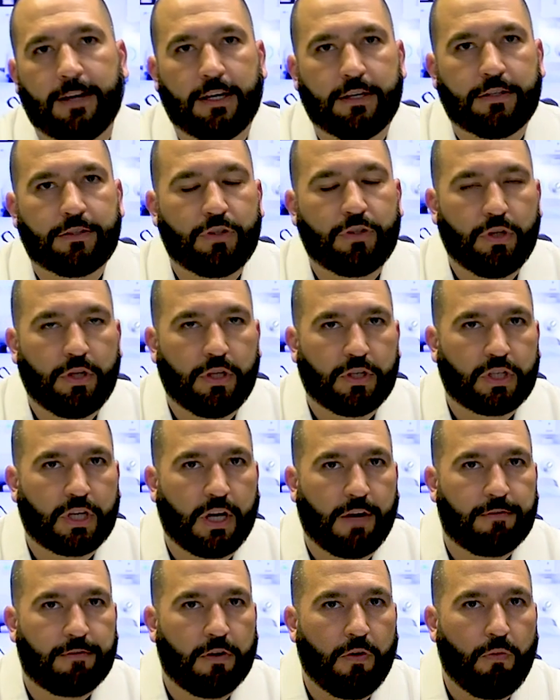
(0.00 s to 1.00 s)
is to
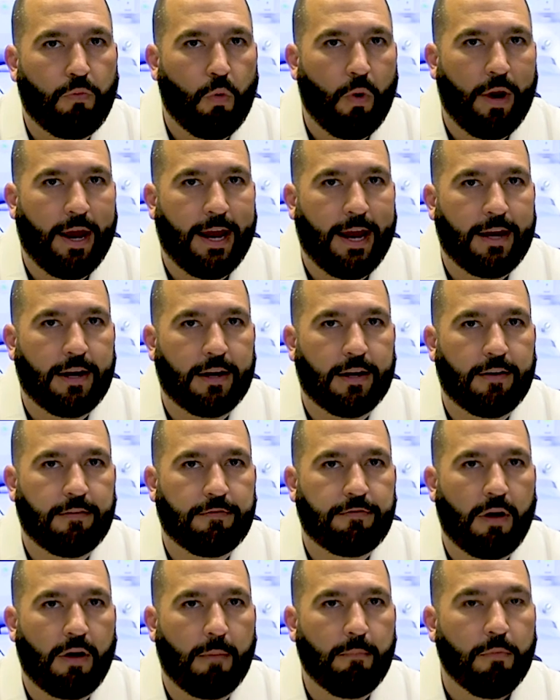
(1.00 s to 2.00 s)
discover a way
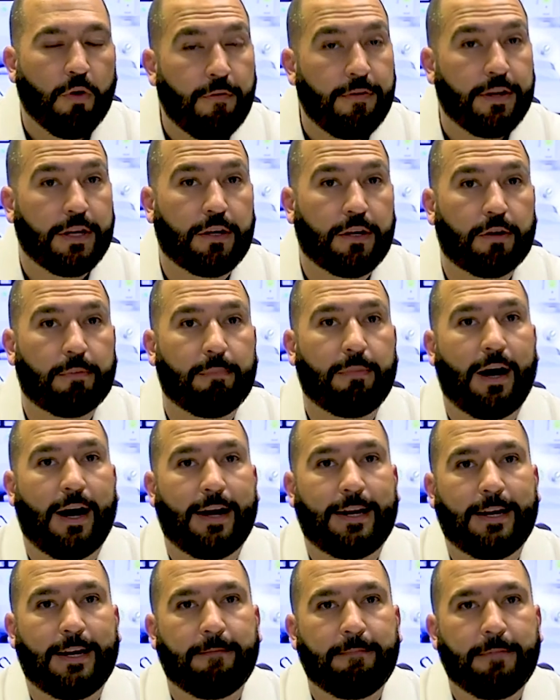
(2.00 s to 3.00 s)
of moving your
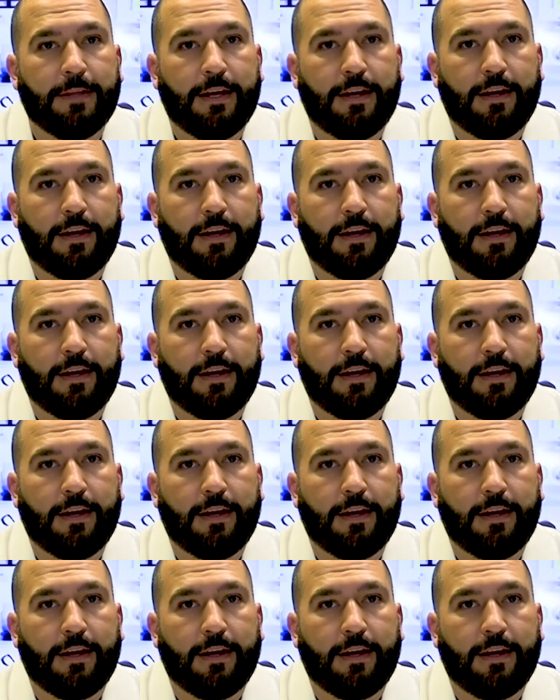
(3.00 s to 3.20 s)
body